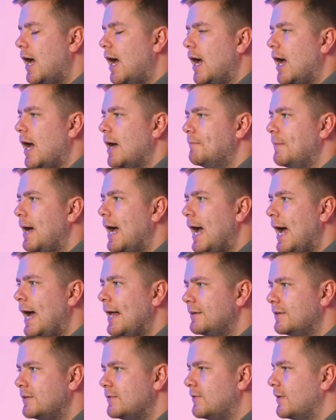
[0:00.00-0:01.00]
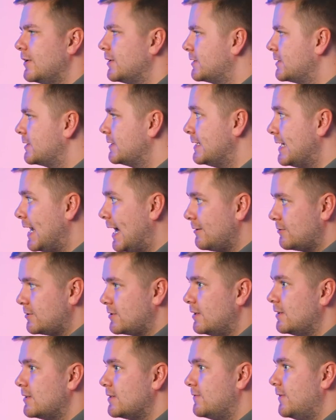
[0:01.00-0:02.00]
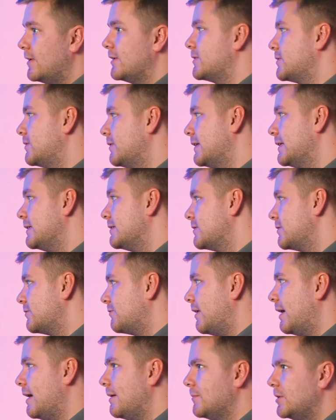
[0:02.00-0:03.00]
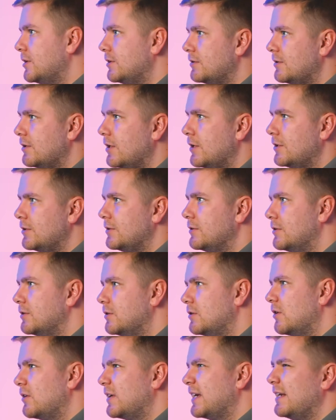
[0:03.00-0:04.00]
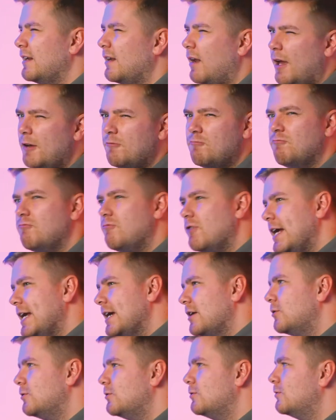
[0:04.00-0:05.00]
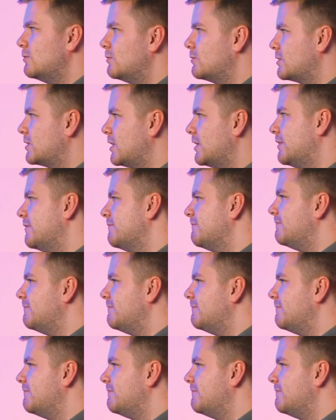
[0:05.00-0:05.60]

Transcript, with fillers: Um, and focus now starting to focus on Instagram and, and looking at like reels and